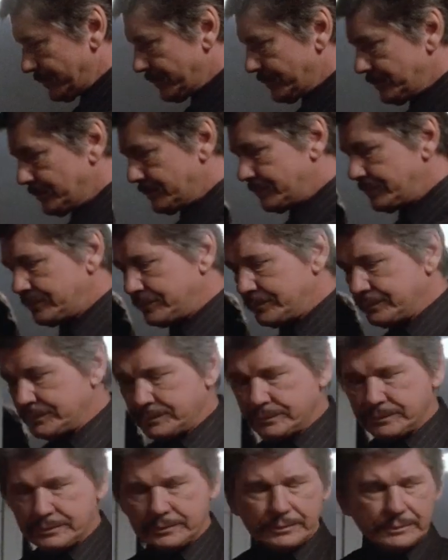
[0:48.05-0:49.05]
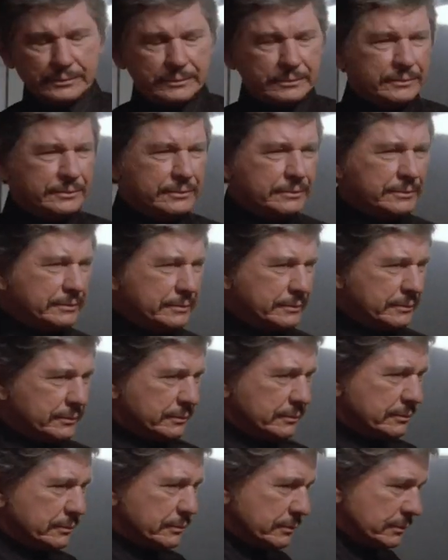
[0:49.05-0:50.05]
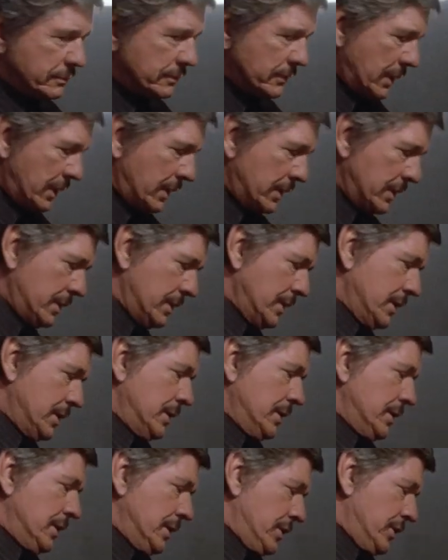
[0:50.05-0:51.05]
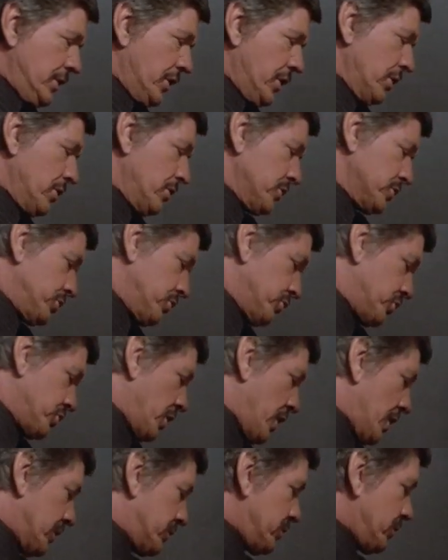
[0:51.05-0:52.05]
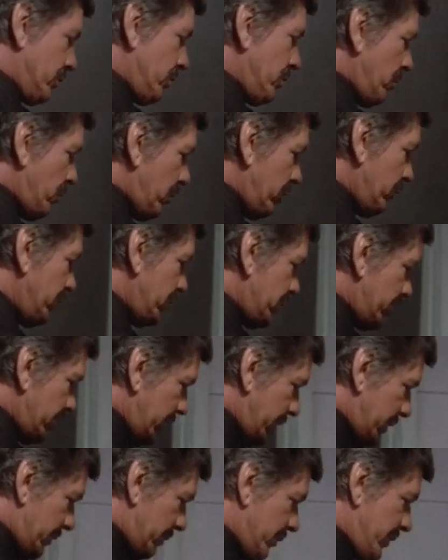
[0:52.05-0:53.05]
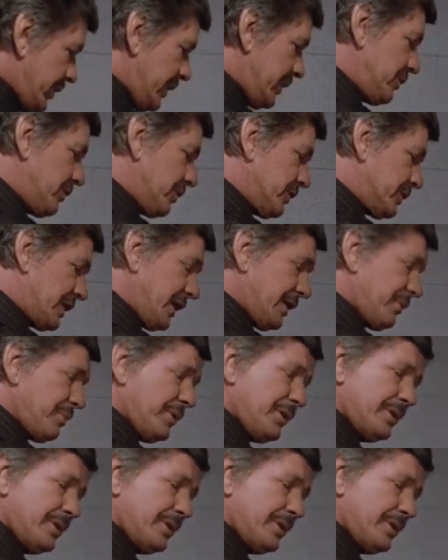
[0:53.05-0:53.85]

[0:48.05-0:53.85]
Her boyfriend objected, so I stopped. The girls you talked to in the movie theater, were they your type?